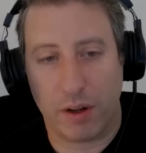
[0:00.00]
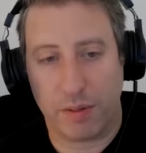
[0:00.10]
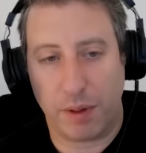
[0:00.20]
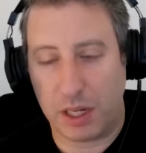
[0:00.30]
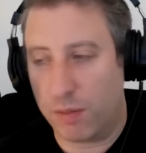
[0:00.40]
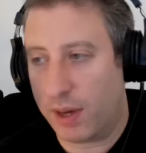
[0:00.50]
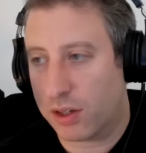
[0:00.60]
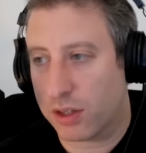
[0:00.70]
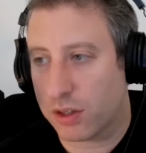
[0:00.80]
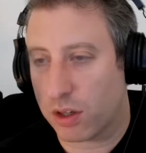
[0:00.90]
want to. I mean, you
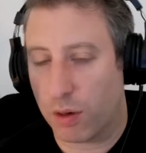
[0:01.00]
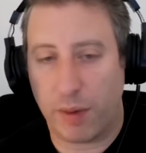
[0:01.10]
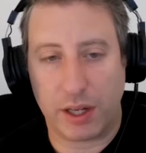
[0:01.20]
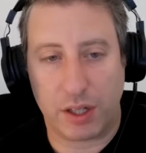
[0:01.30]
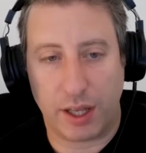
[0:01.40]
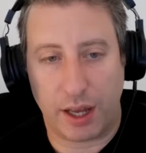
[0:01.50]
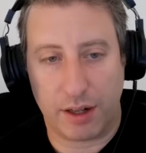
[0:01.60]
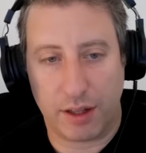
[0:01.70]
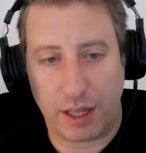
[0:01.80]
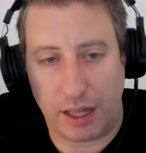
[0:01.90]
mentioned so much in that
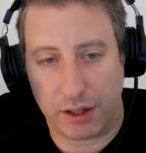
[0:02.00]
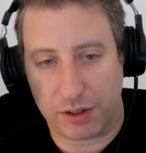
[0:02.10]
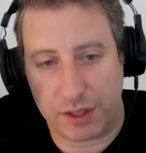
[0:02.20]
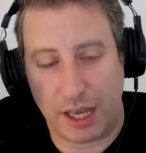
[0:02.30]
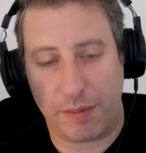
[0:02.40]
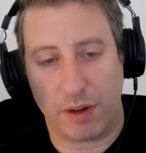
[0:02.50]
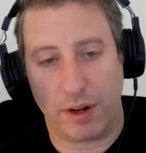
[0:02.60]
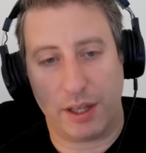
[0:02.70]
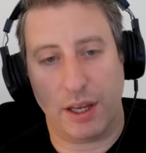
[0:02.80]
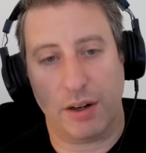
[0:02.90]
little statement
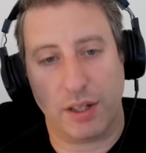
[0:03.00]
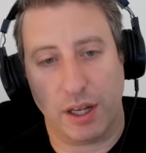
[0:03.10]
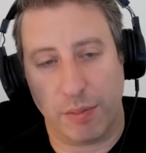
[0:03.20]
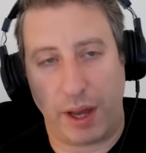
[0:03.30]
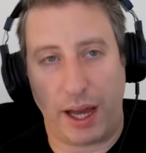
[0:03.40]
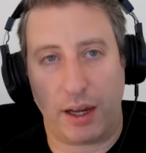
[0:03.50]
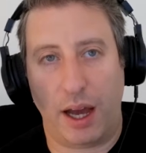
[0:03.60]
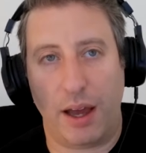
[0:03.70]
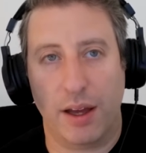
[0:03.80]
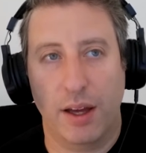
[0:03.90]
right there to unpack.
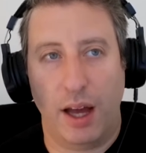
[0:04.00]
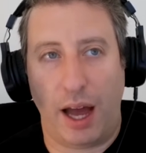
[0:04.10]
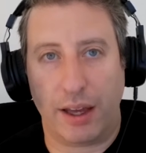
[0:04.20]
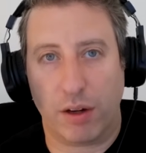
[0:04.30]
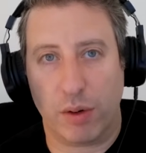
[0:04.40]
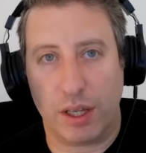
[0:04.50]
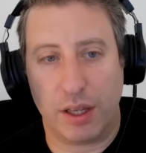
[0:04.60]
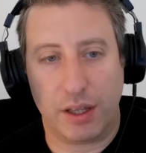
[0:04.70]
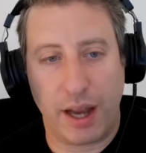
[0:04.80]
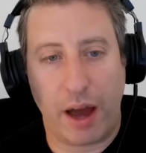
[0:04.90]
I agree
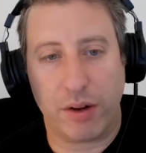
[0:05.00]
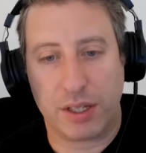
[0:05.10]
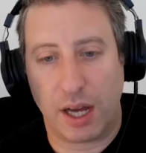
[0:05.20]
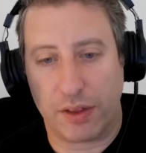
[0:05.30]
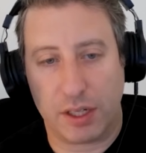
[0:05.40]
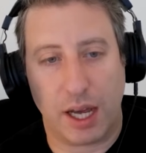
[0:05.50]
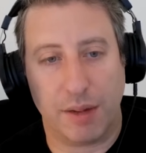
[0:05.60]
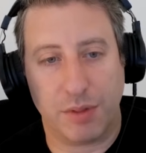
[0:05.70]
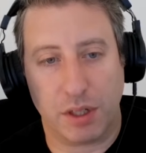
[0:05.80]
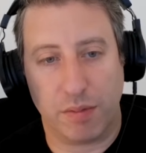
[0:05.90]
that now is not the
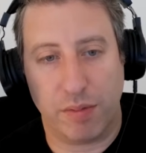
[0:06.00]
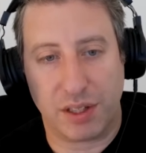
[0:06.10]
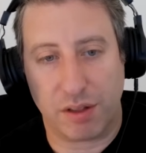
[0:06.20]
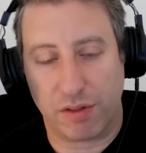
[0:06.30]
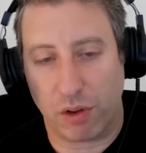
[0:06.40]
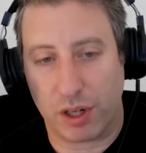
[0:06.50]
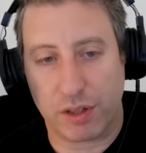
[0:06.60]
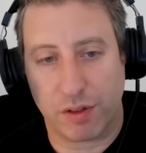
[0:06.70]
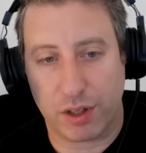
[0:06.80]
time to miss the forest for